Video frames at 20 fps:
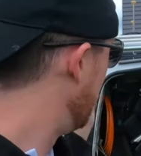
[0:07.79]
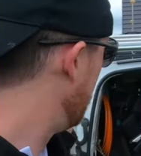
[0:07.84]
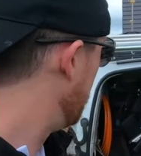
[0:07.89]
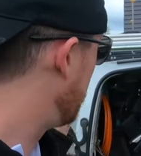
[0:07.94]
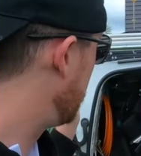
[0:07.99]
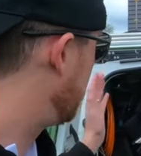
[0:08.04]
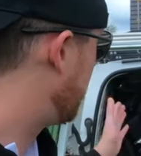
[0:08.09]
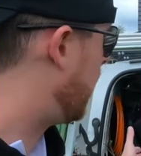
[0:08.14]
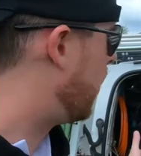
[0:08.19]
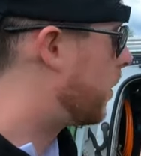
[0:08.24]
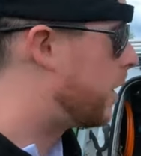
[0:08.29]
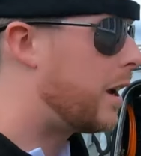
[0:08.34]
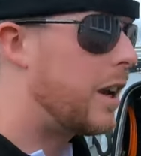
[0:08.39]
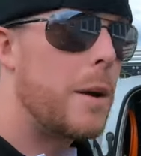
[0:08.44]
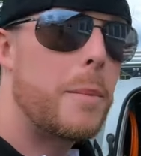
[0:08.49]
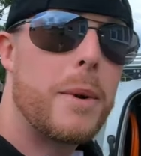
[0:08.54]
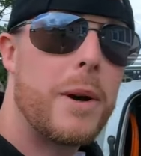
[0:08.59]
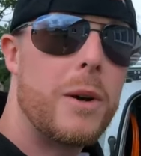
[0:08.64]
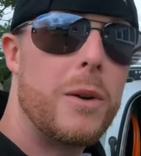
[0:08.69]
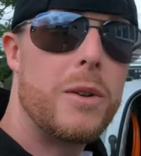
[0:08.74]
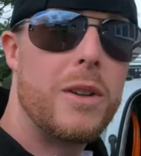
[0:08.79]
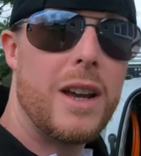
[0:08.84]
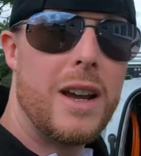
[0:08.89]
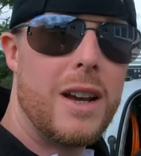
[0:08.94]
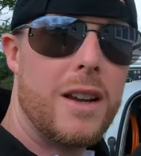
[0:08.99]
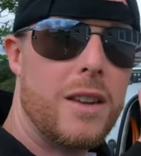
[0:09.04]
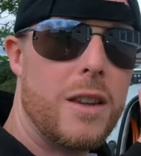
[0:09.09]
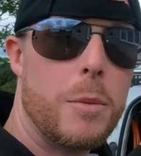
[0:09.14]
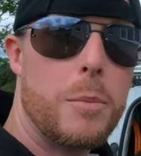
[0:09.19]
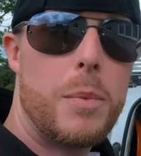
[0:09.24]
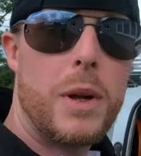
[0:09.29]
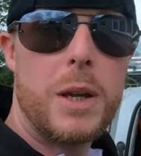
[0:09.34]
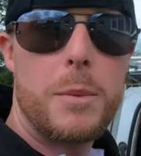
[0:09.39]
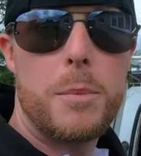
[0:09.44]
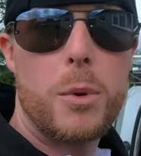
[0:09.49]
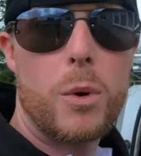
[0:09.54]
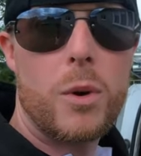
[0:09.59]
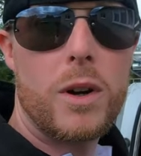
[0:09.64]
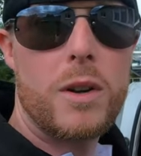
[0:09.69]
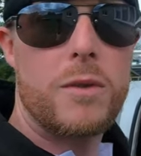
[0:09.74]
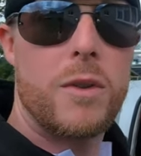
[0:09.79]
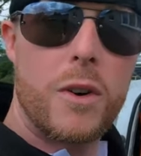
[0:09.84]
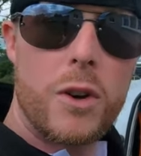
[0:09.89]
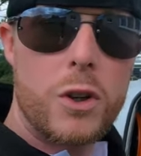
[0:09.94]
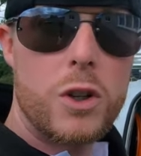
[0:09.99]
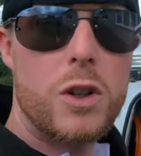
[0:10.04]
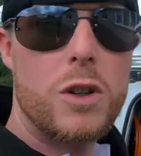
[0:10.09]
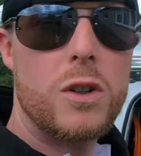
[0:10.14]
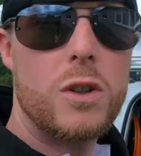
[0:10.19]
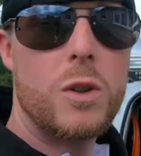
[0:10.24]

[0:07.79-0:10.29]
we're talking about the Bigboy version